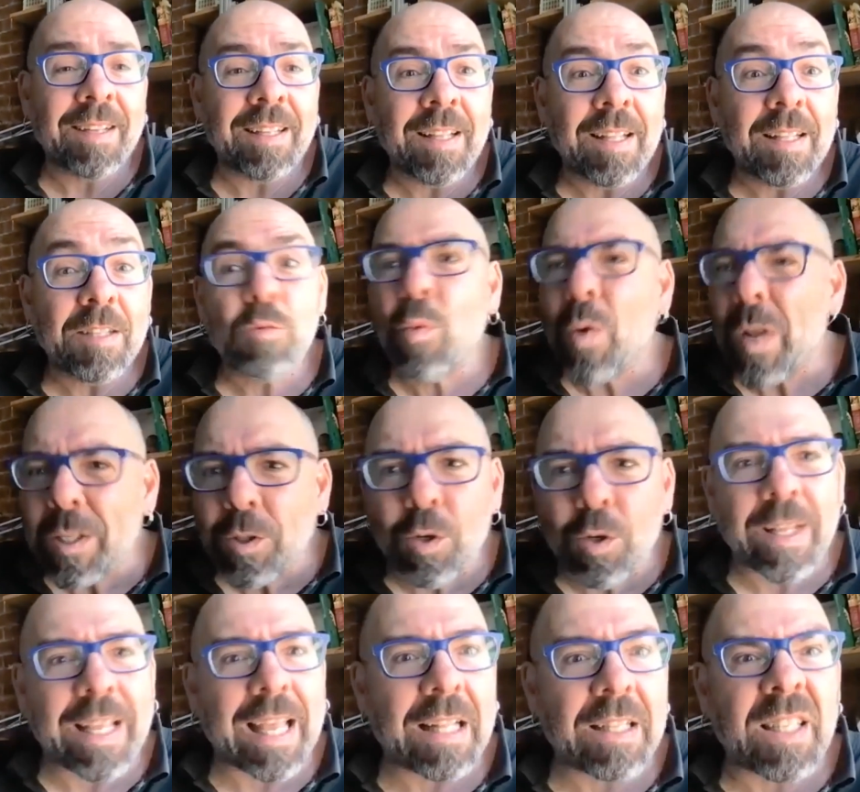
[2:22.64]
We
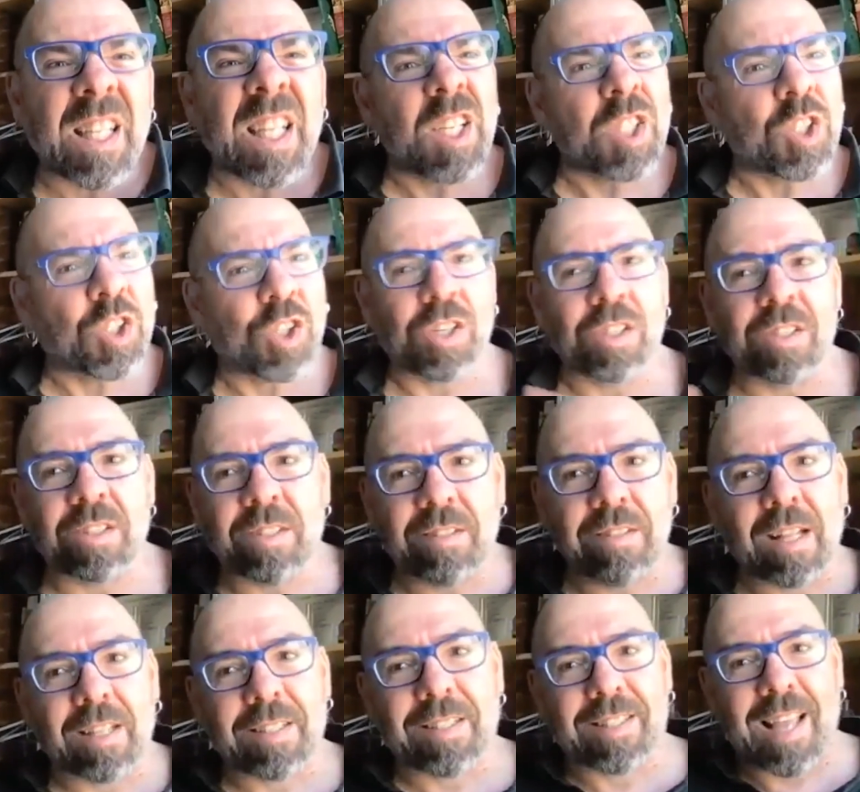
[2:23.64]
should get T-shirts
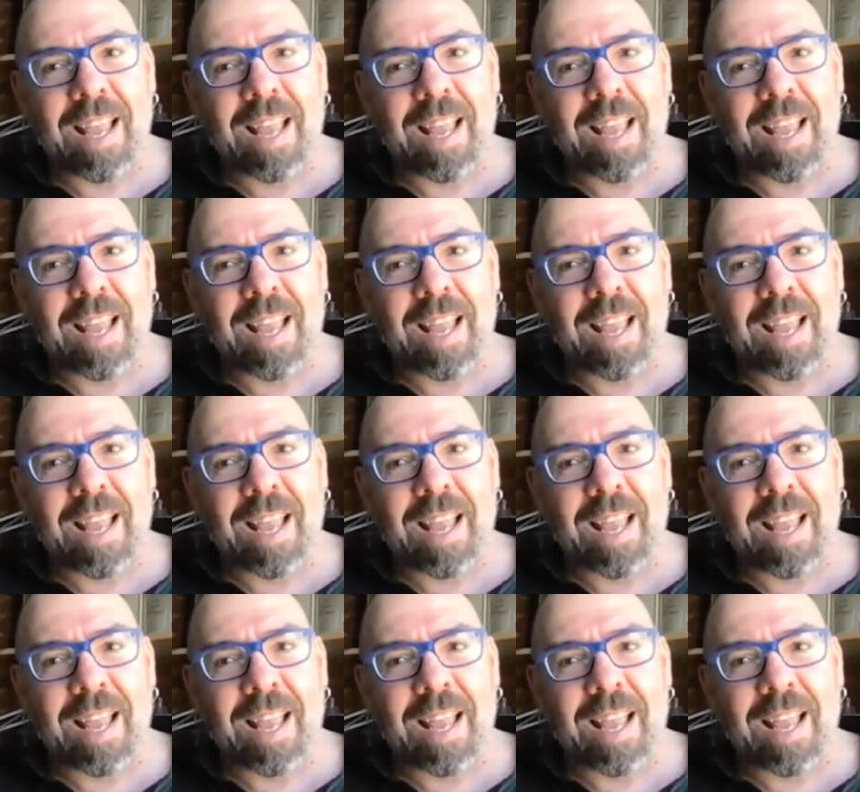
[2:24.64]
that say